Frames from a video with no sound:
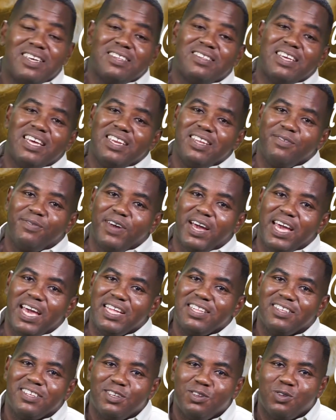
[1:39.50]
I said, if I
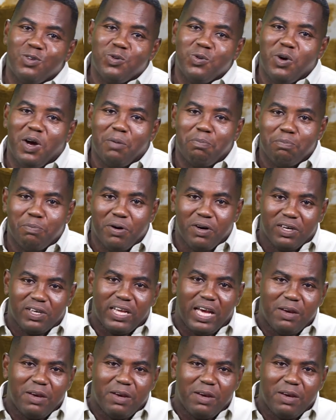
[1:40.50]
had to do a book,